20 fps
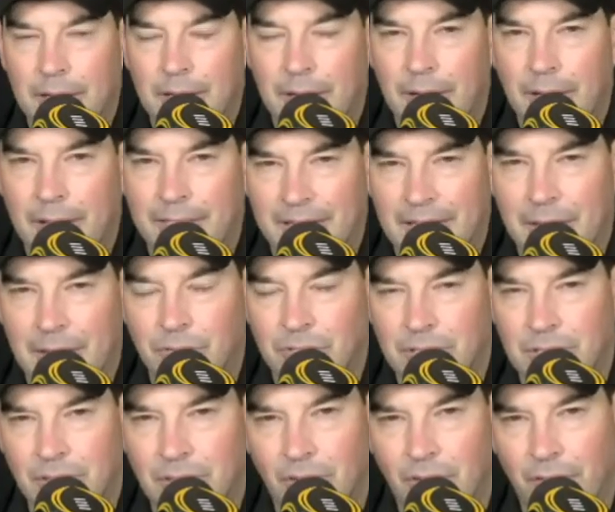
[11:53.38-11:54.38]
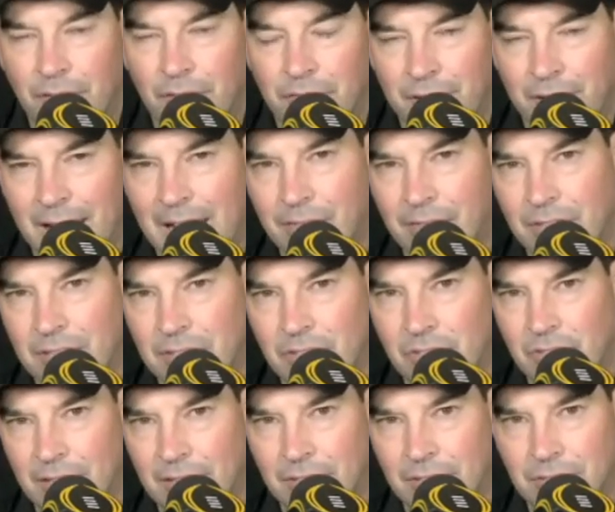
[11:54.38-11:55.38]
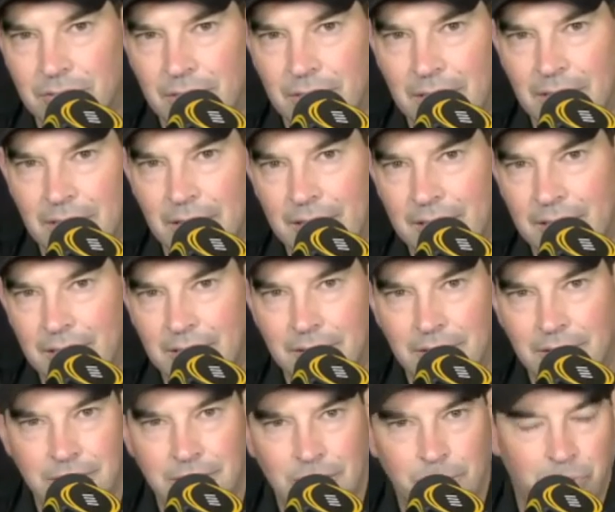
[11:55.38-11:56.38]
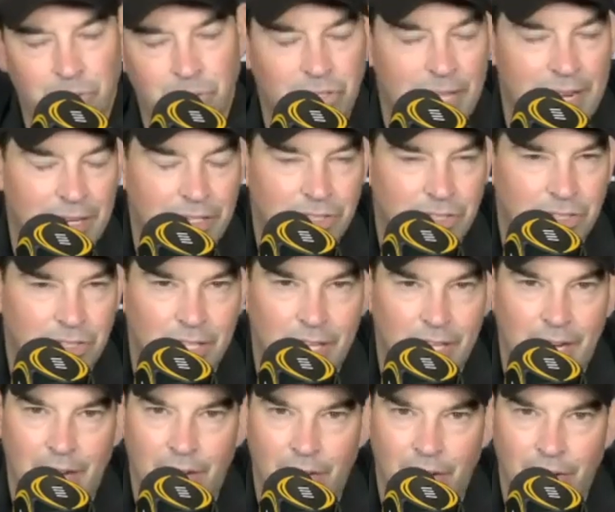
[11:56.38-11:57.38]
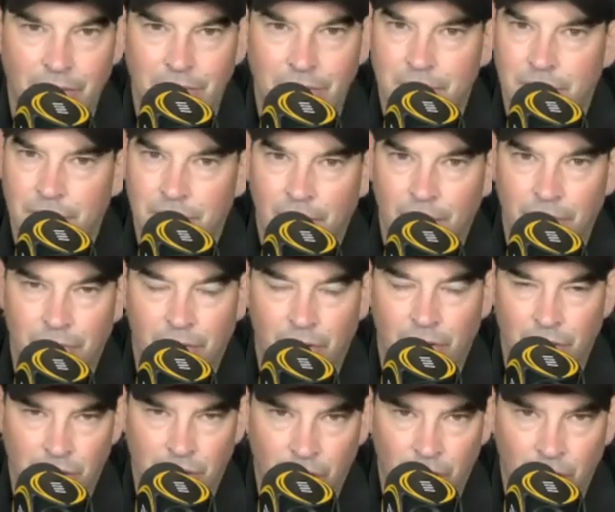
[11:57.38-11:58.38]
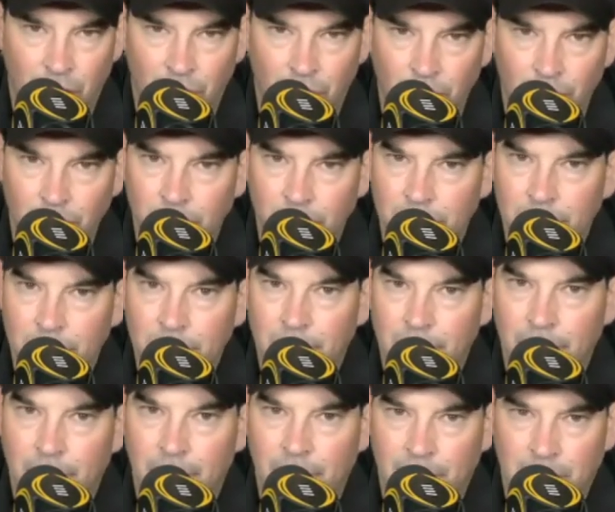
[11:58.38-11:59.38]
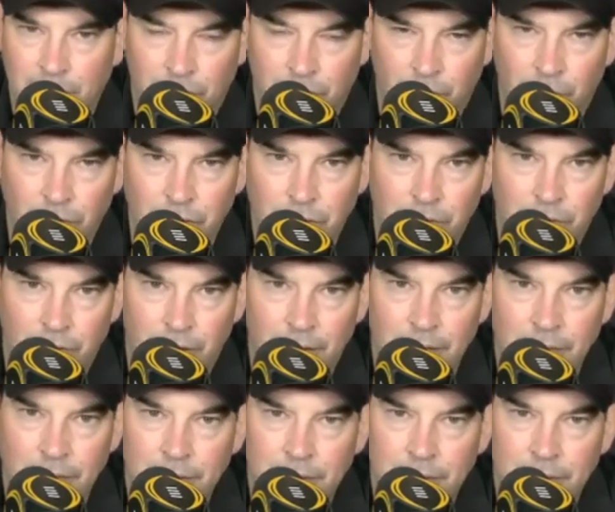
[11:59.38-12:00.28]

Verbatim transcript: I think it was either on the five or the six, and I, I think that the percentages there are are very low uh, conversion rate.